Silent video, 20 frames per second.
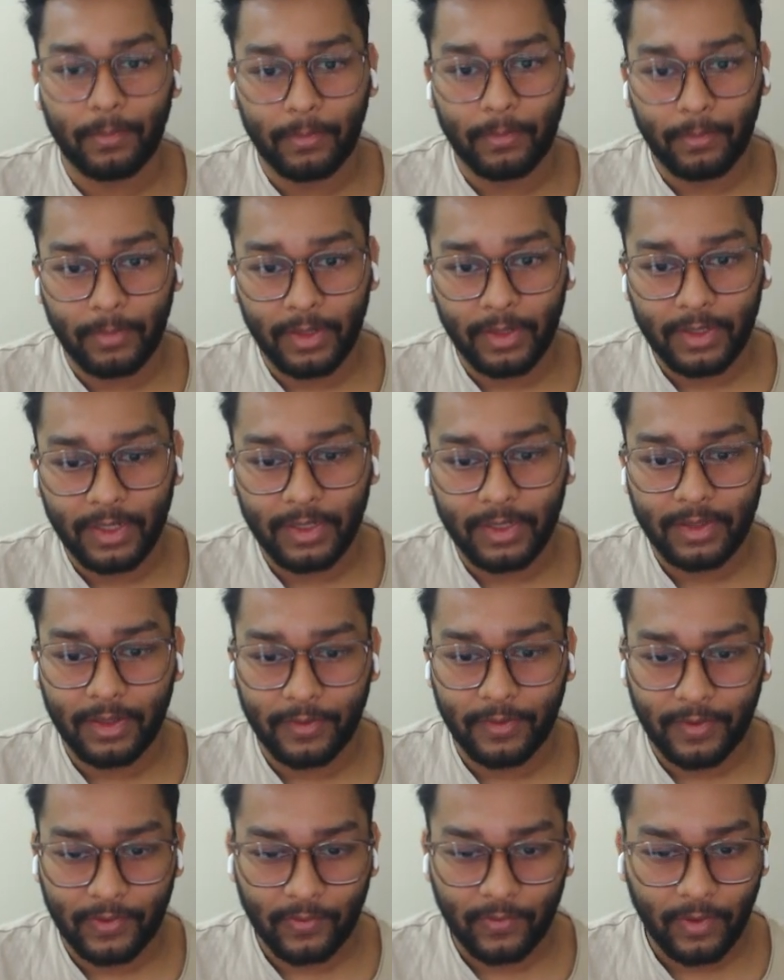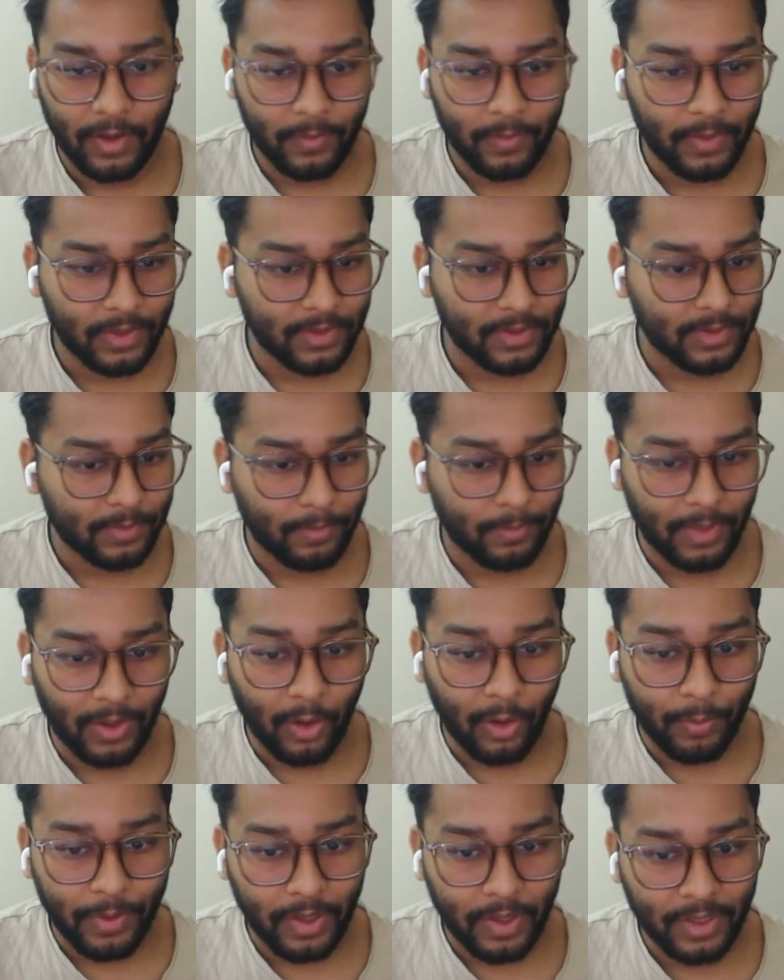meeting the requirements.
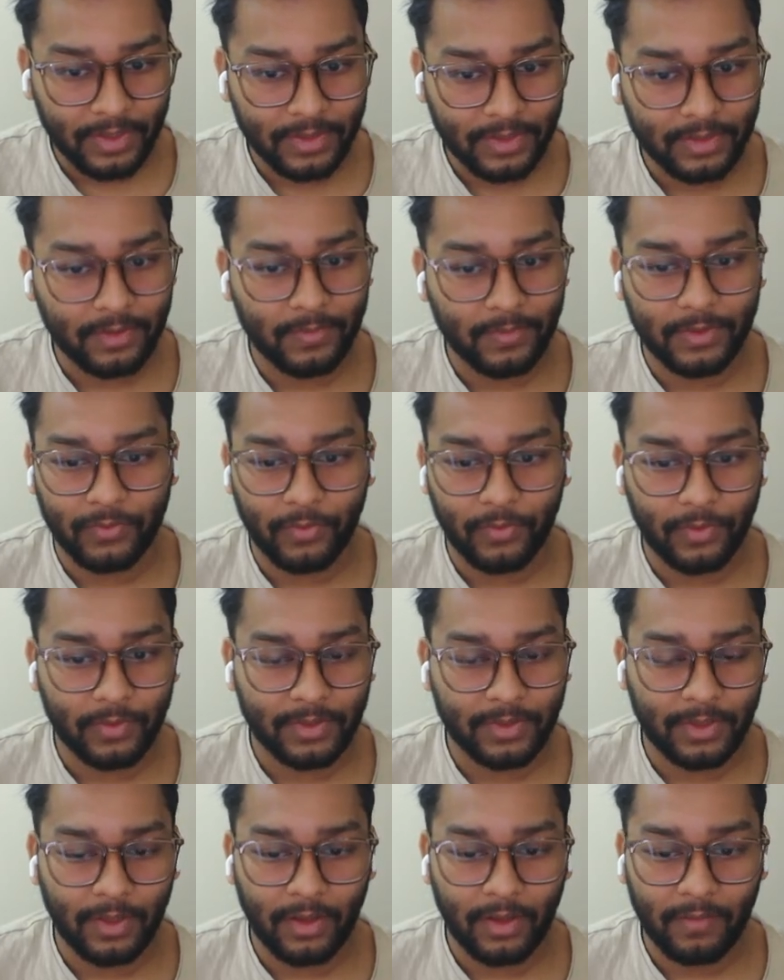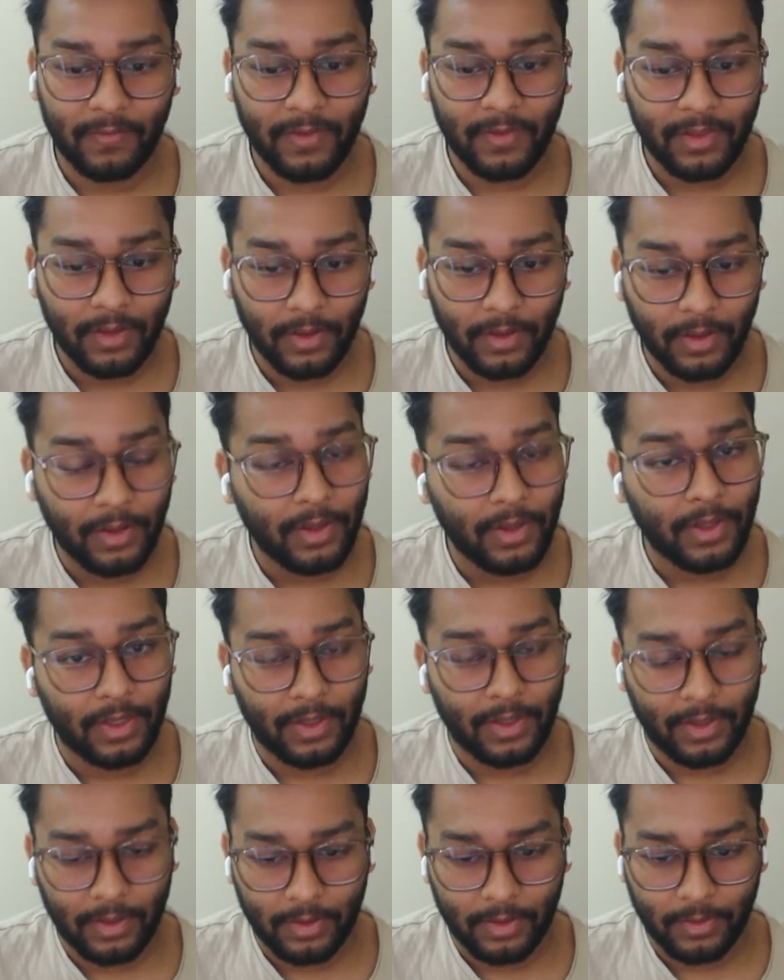My operating system is Windows 11.
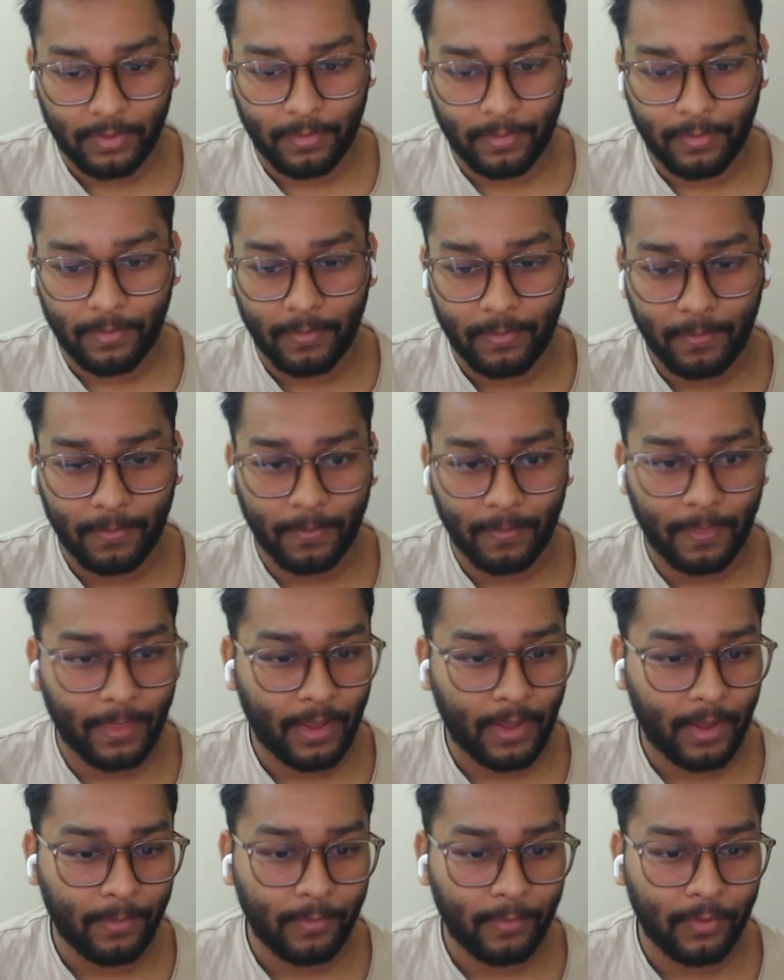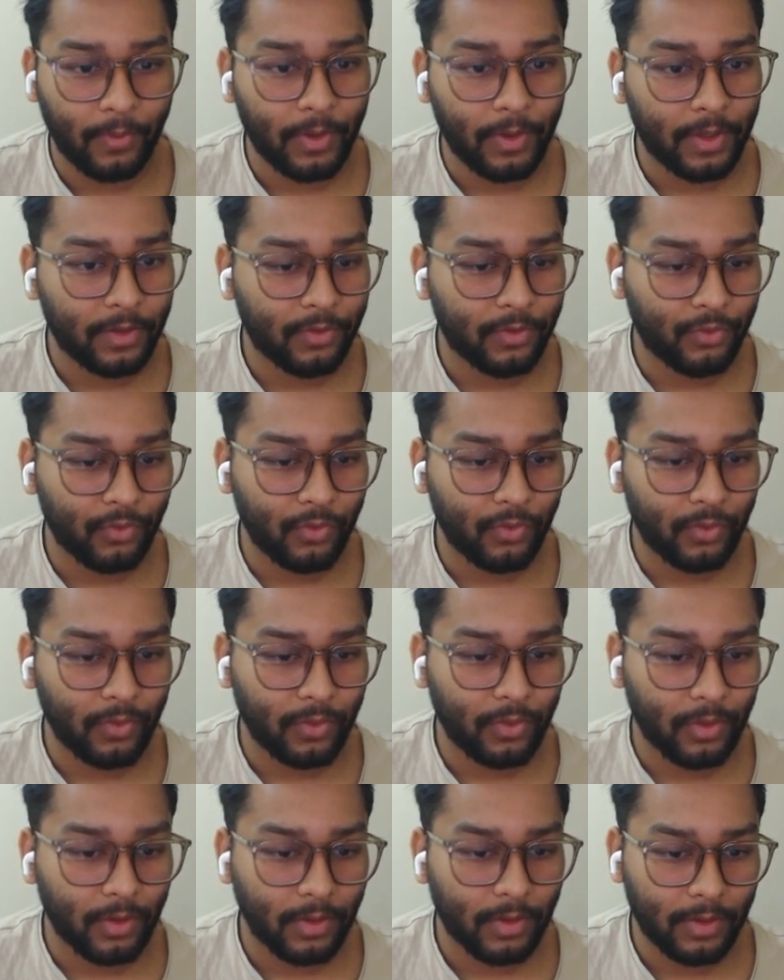I'm going
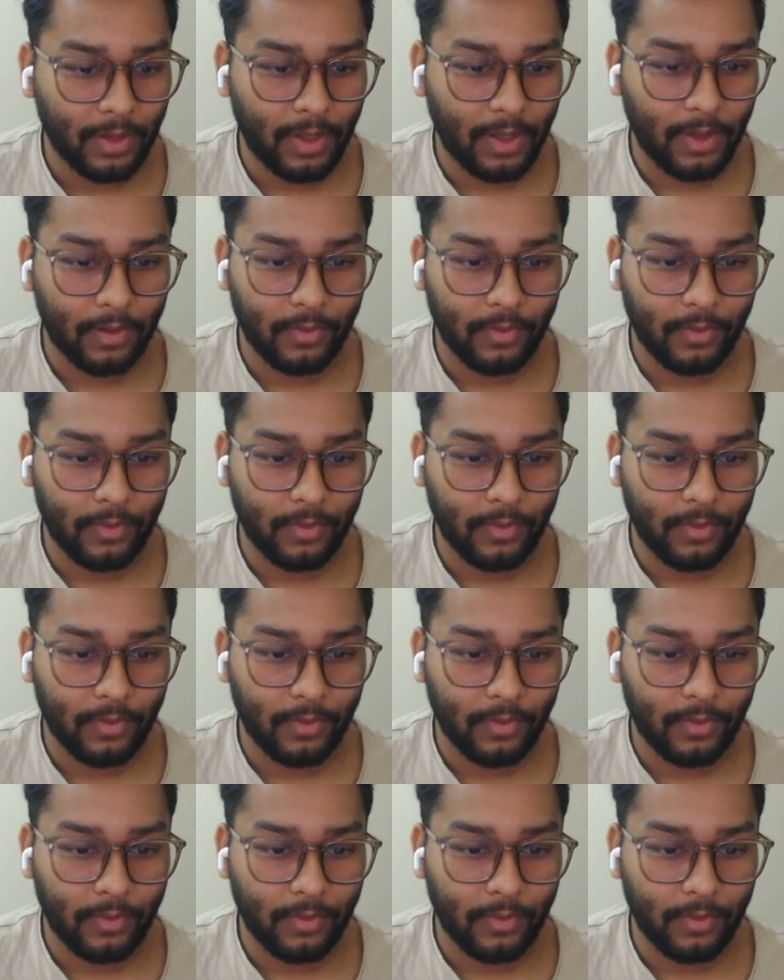to